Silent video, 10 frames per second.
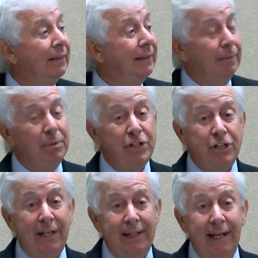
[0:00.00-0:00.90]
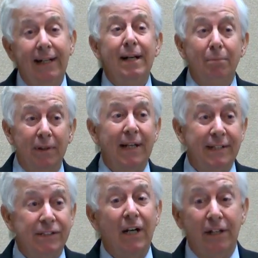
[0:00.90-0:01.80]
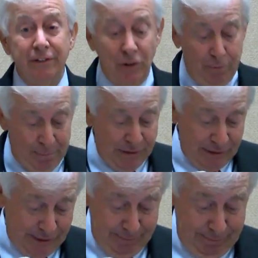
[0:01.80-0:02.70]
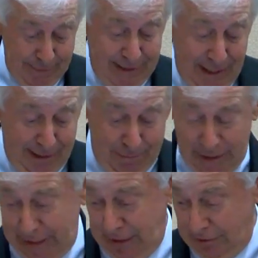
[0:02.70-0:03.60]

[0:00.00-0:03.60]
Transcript: and appreciated that. But then he started his own business and made a lot of money.